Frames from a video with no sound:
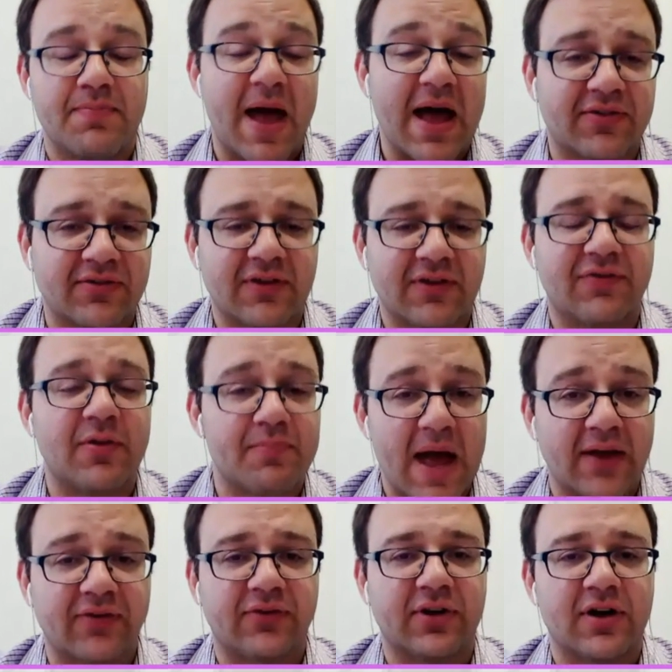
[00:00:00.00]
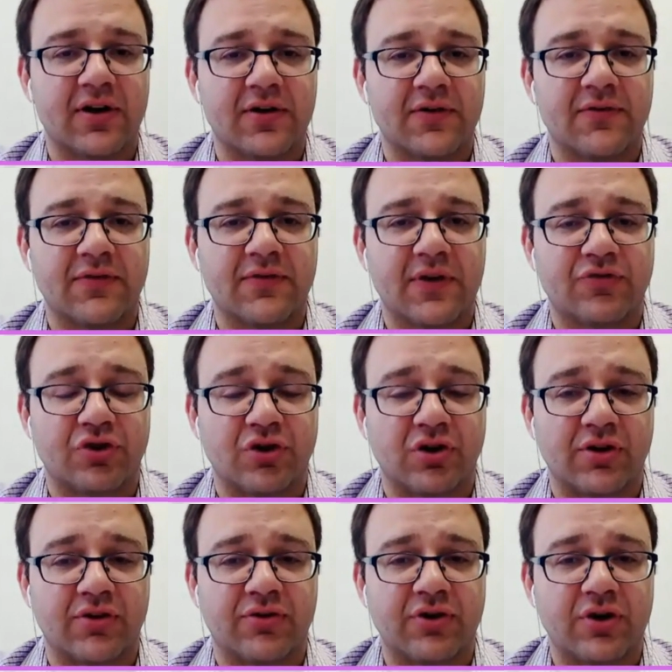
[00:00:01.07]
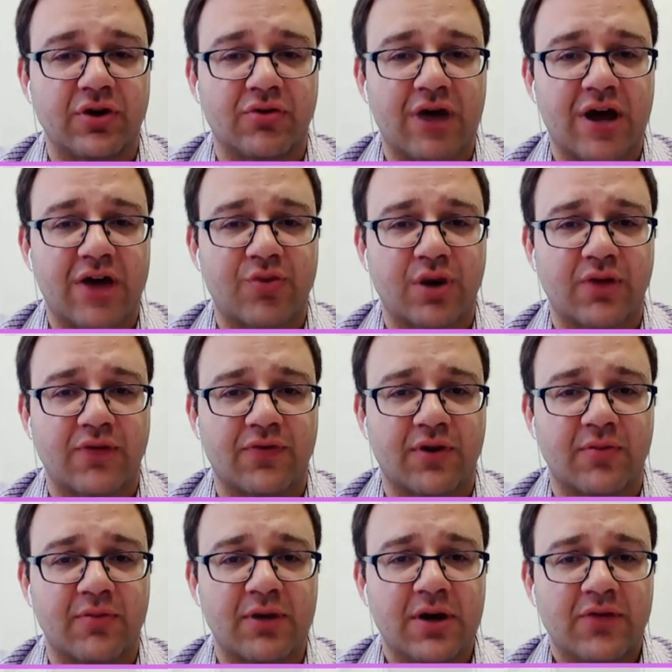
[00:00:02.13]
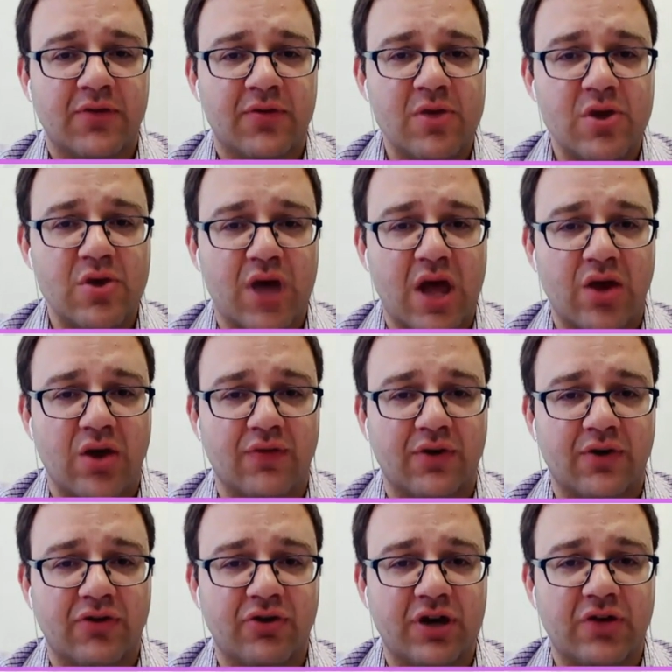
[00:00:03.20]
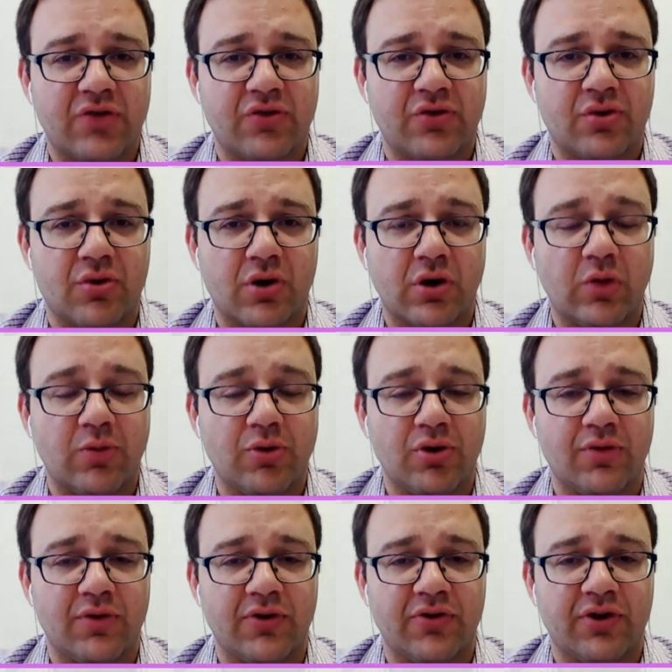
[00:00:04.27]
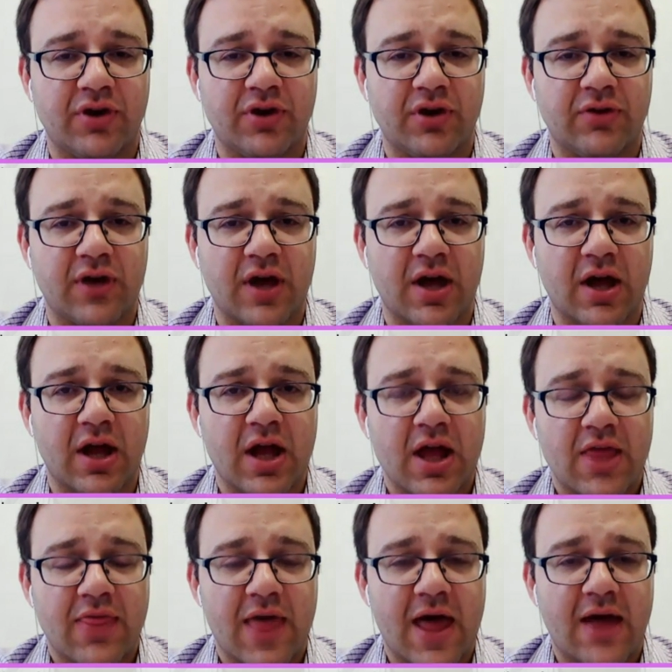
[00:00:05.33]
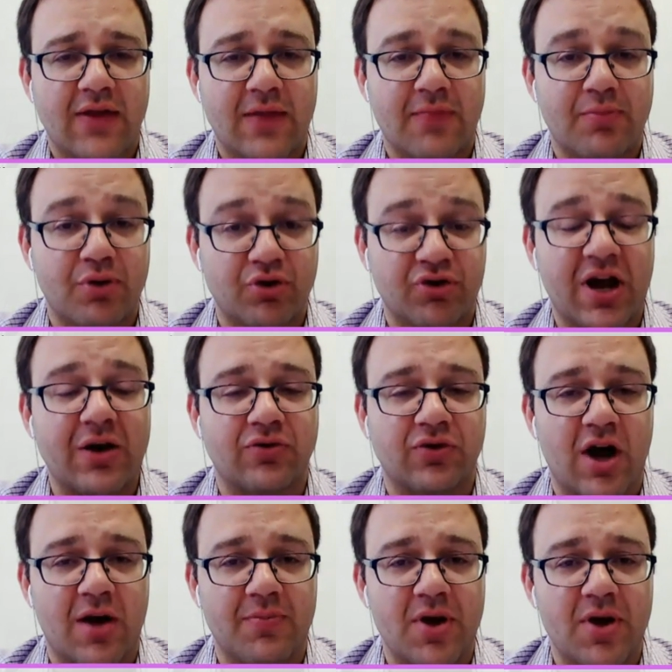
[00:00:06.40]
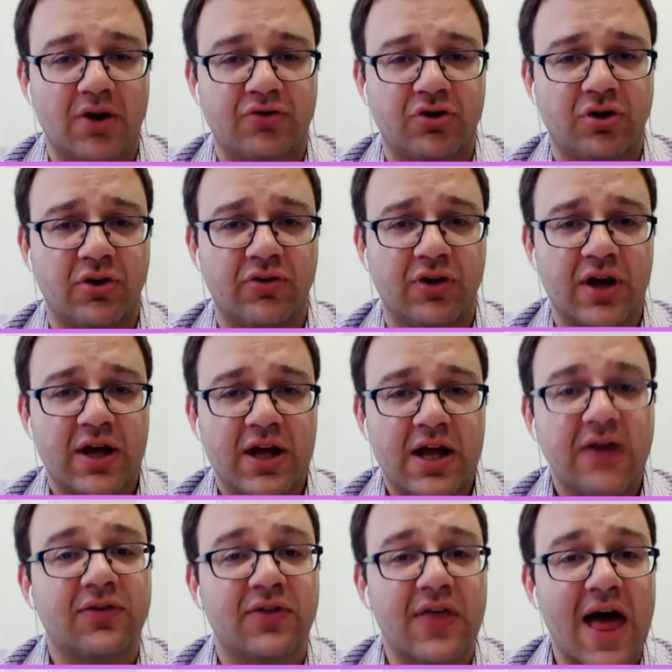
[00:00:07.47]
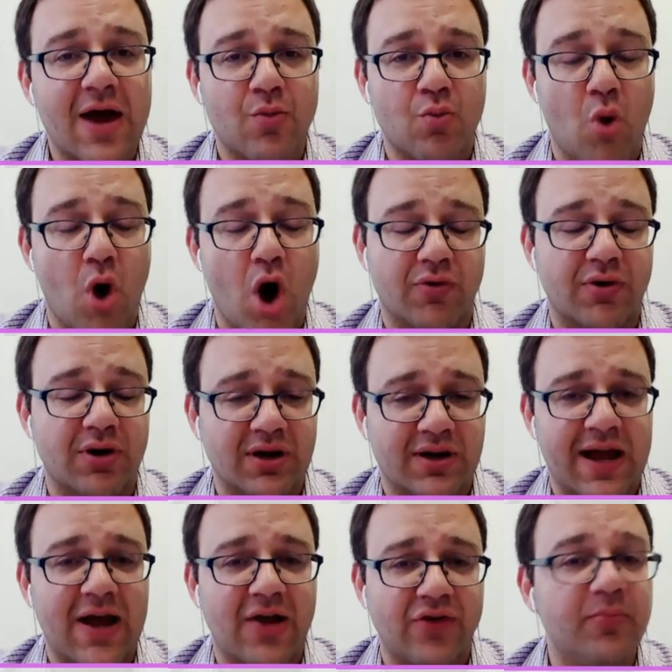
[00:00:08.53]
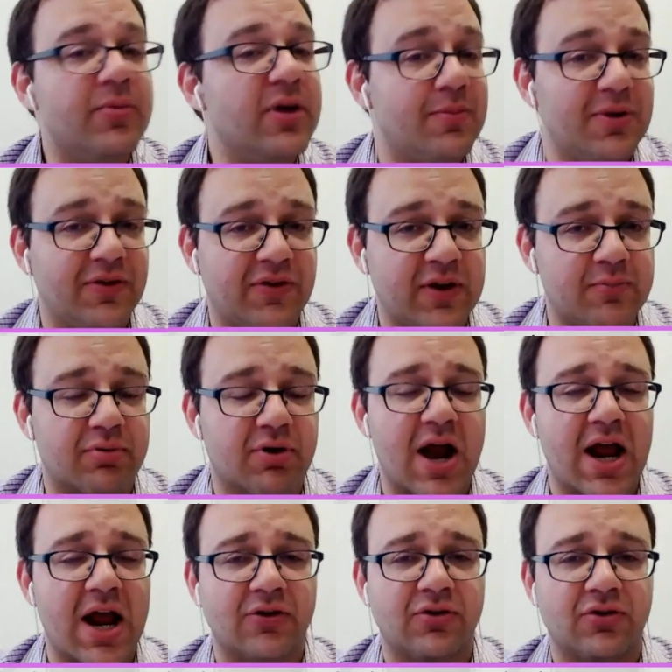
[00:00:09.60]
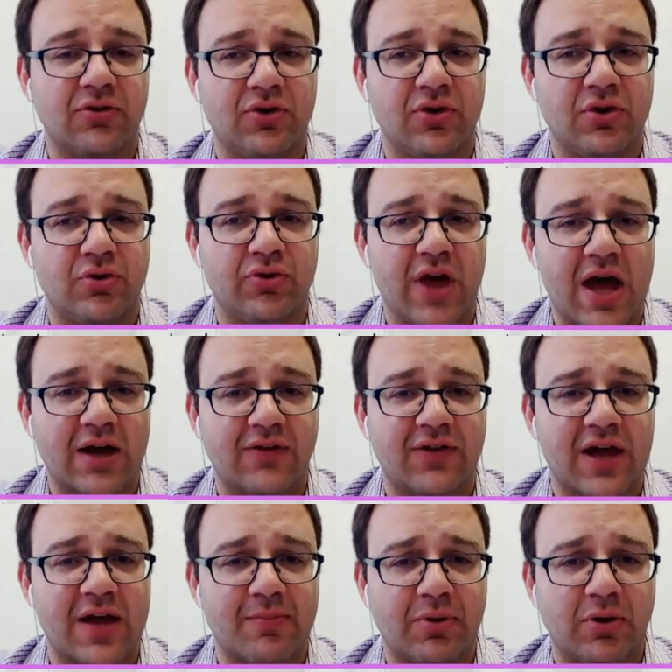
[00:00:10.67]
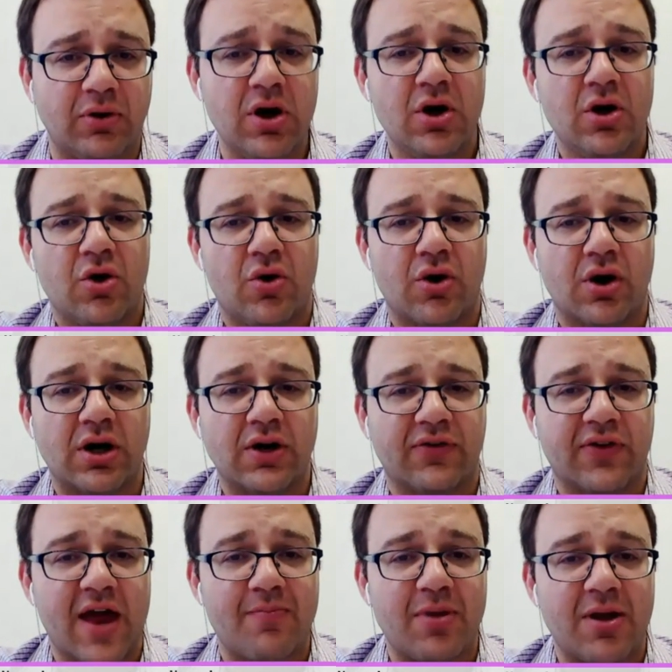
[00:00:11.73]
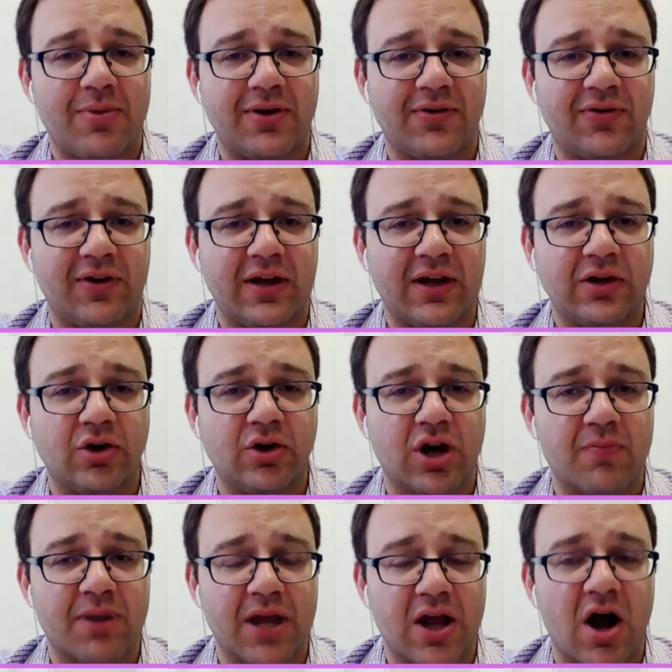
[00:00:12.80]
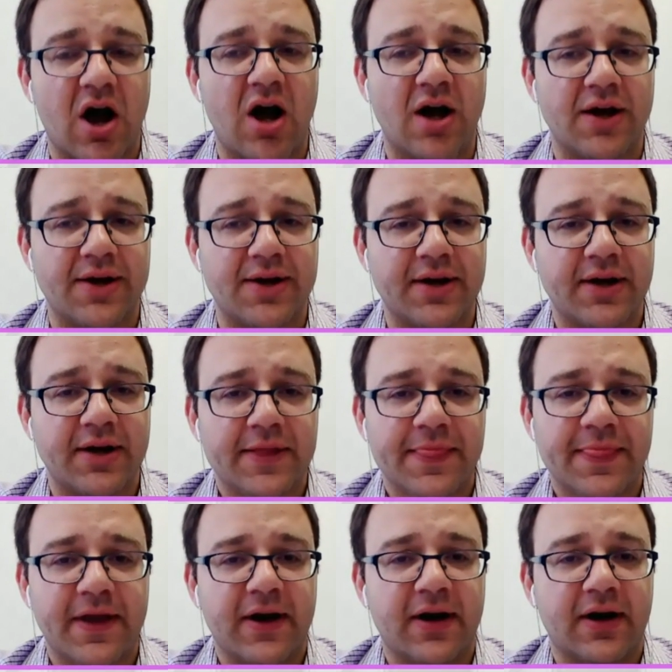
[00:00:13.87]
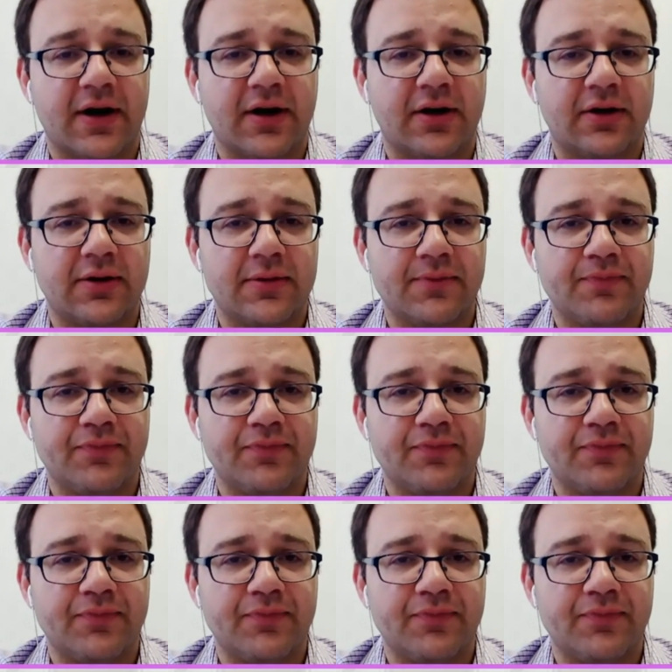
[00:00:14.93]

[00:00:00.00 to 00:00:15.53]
best of the best of journalists, graduating from UK universities or global universities that push out top-notch journalists, is that watering down the BBC brand, to use that example, or is that BBC looking beyond their